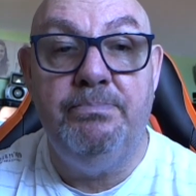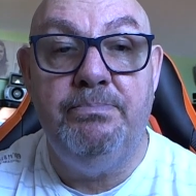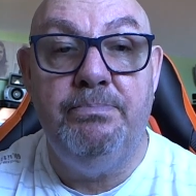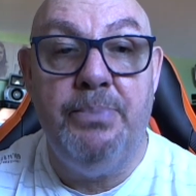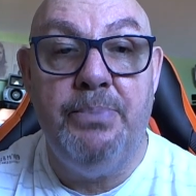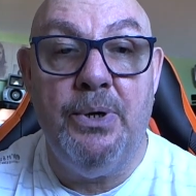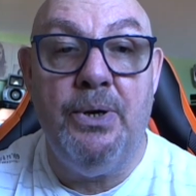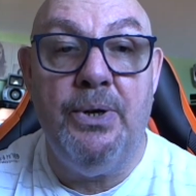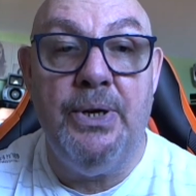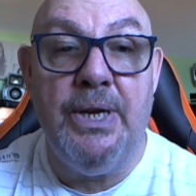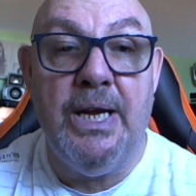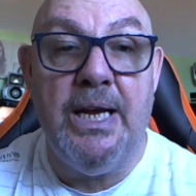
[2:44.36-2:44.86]

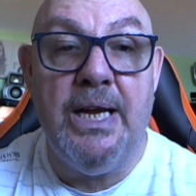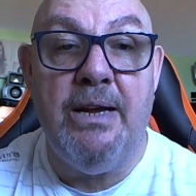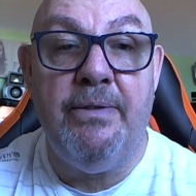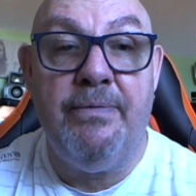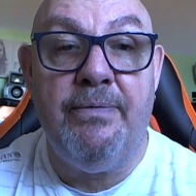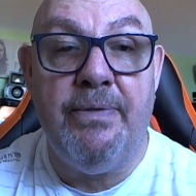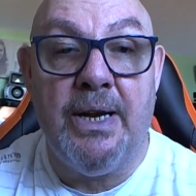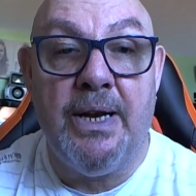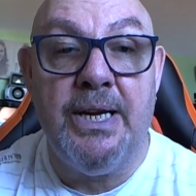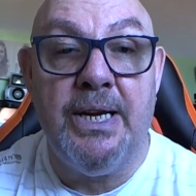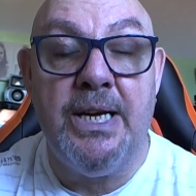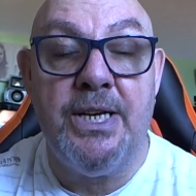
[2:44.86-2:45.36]
burn it
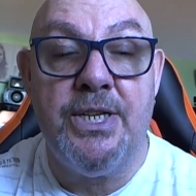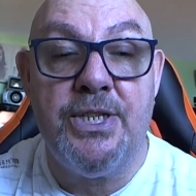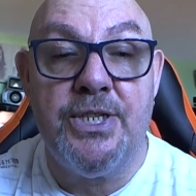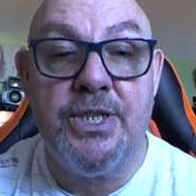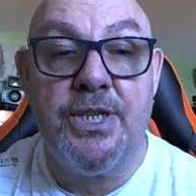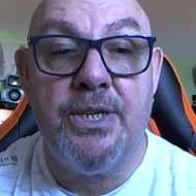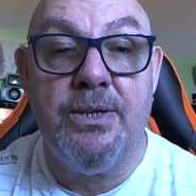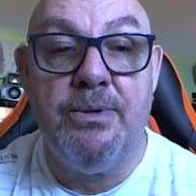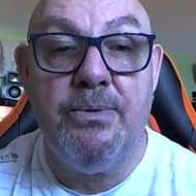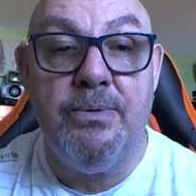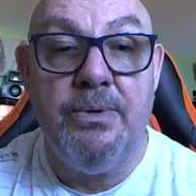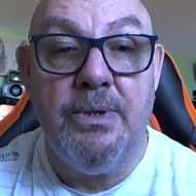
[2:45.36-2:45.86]
if I need
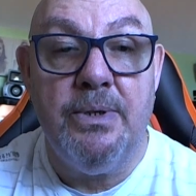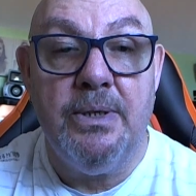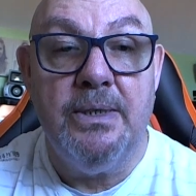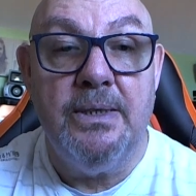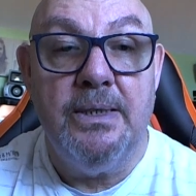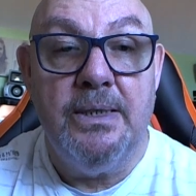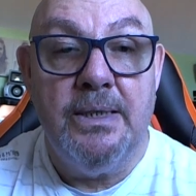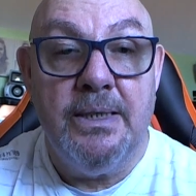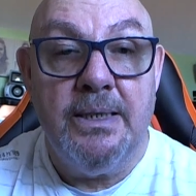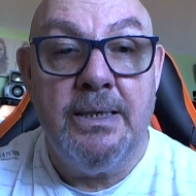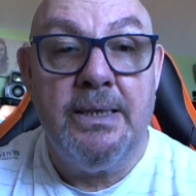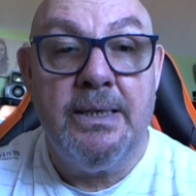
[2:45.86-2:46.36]
to,
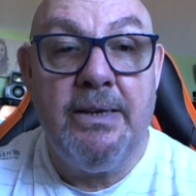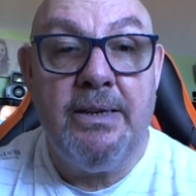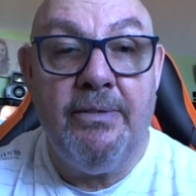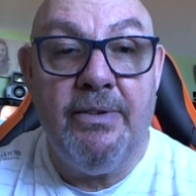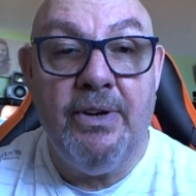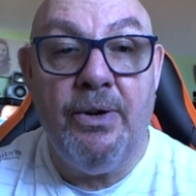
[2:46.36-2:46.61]
give